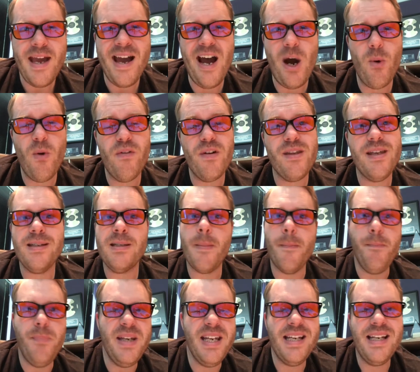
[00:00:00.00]
However, there's a
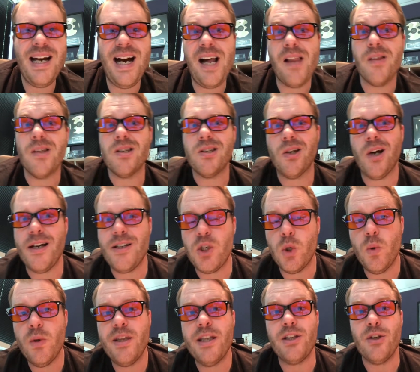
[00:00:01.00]
big other side
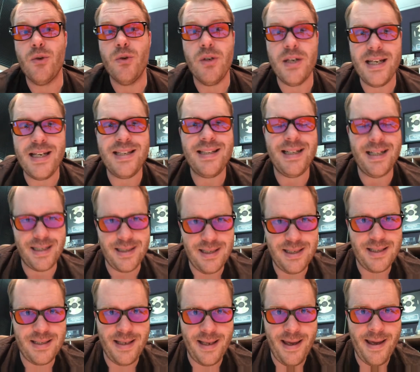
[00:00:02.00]
to it that you need to
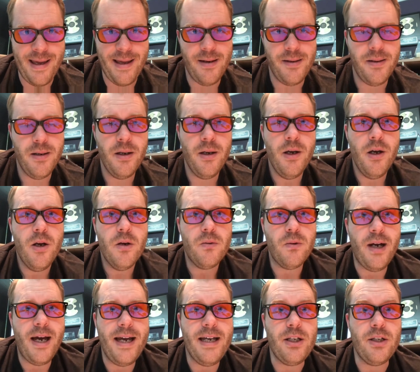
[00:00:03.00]
understand,
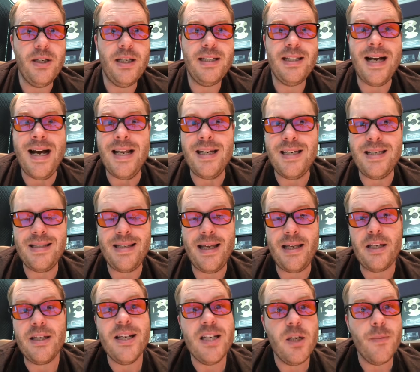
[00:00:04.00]
right? You need to
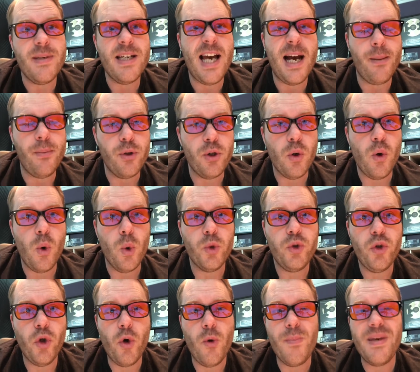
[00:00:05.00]
understand. You need to be able to
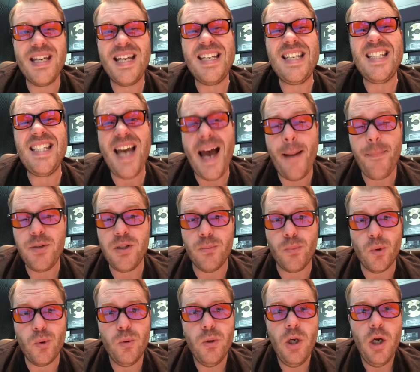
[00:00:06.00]
also be
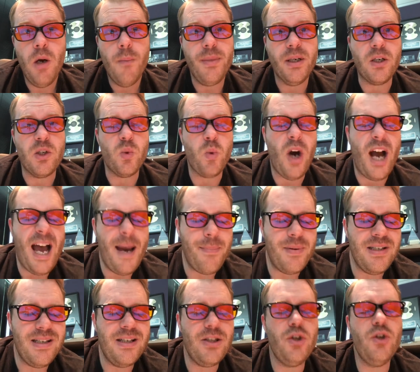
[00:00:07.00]
adaptable because what
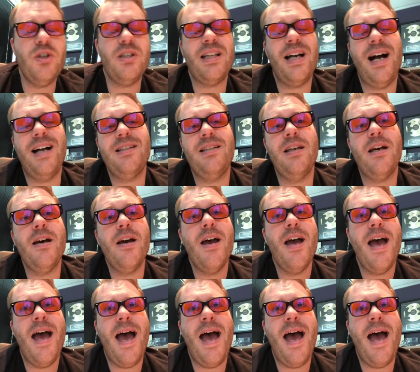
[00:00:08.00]
happens is you start to